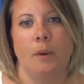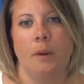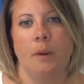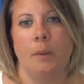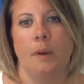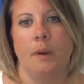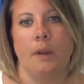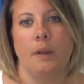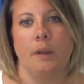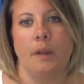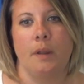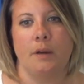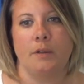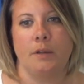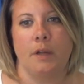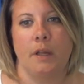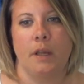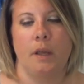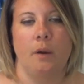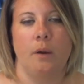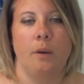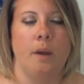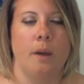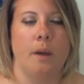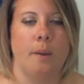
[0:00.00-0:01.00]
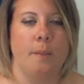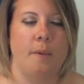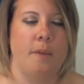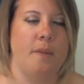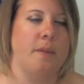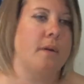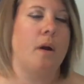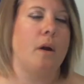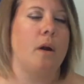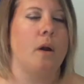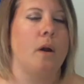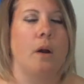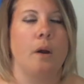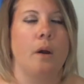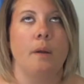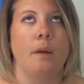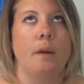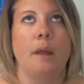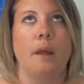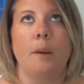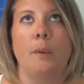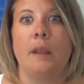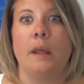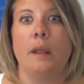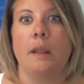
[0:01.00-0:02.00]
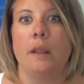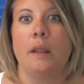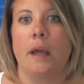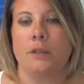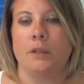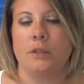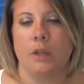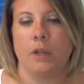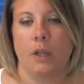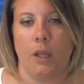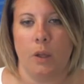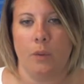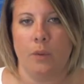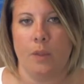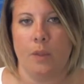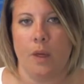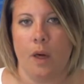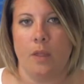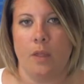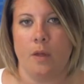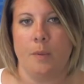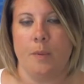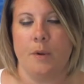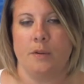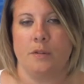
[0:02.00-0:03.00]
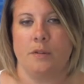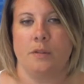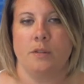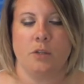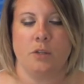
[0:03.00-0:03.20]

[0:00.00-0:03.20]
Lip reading: it would electrocute him, and it would electrocute the other person.